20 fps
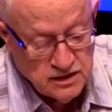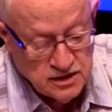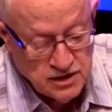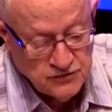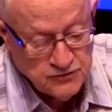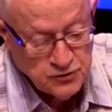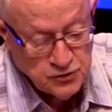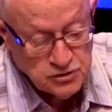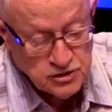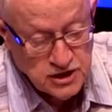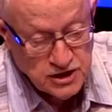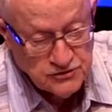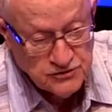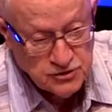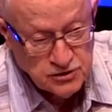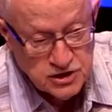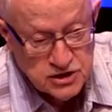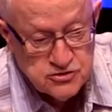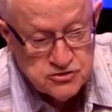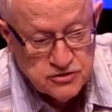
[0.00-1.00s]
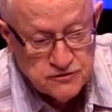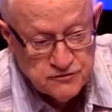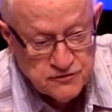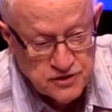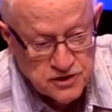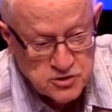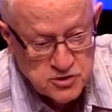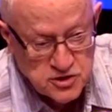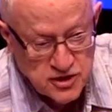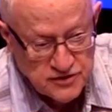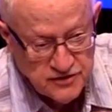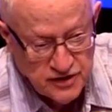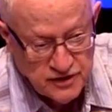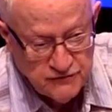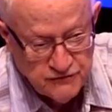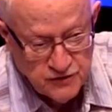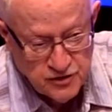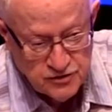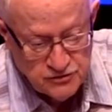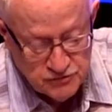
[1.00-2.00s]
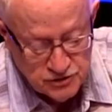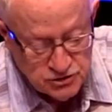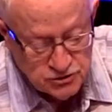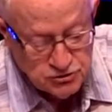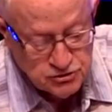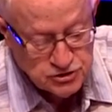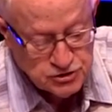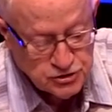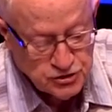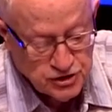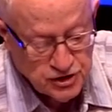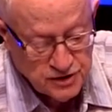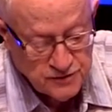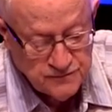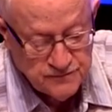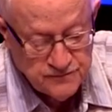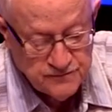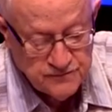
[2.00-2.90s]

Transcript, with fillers: If you look at the list of things that they fund research on,